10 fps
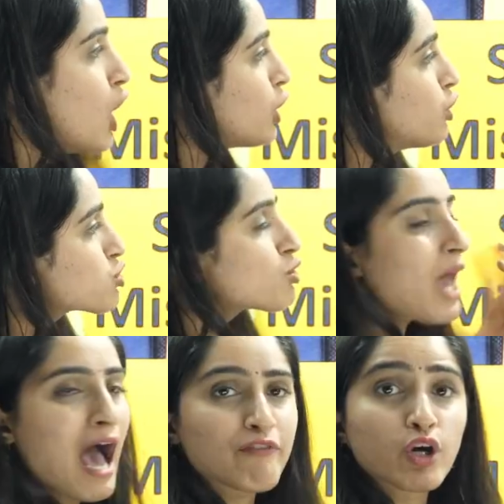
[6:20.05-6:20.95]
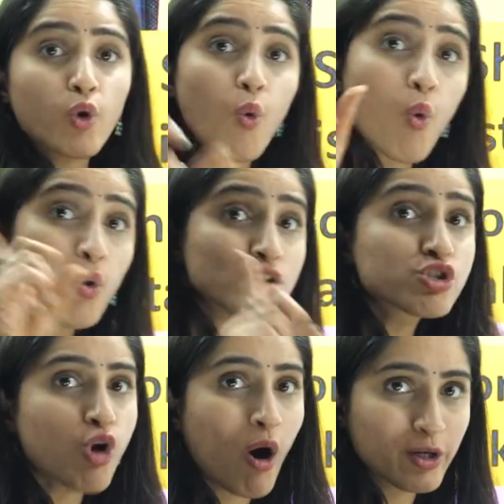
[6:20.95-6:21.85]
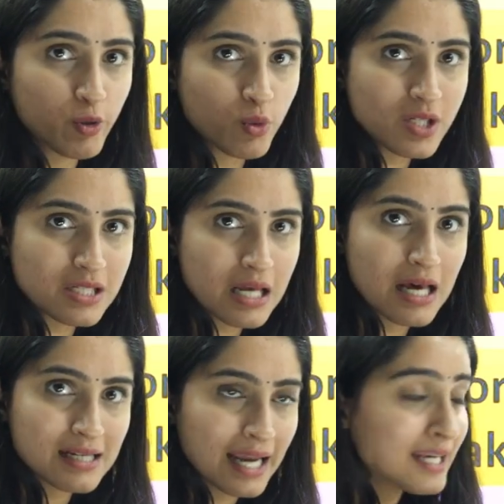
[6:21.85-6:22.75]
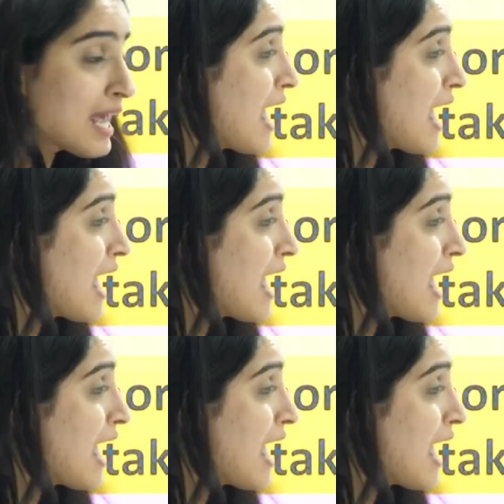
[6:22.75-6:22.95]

you should have your own short notes, right?